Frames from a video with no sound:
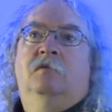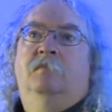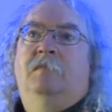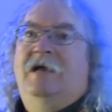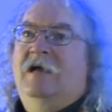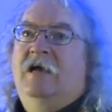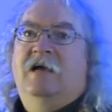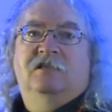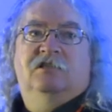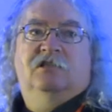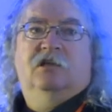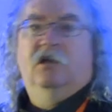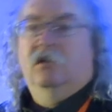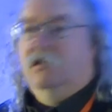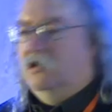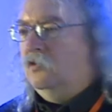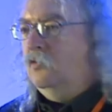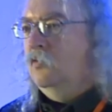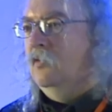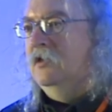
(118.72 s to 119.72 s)
by
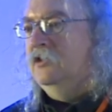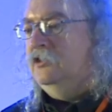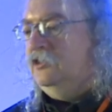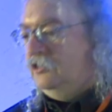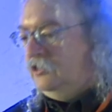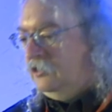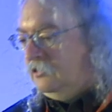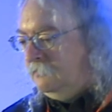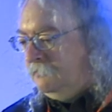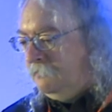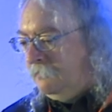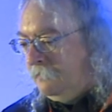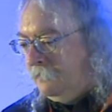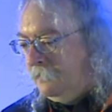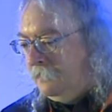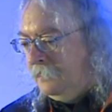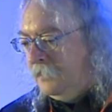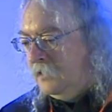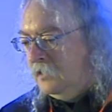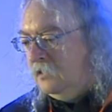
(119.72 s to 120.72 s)
asking the question,
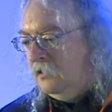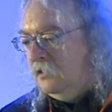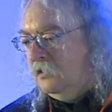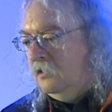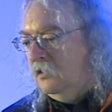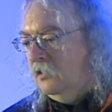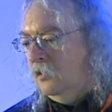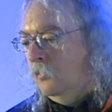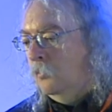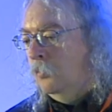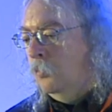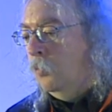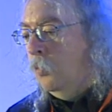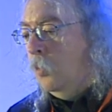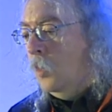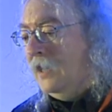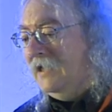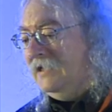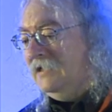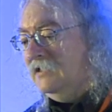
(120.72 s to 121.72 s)

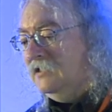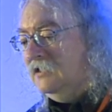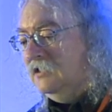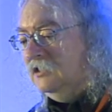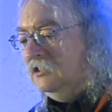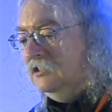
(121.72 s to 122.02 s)
what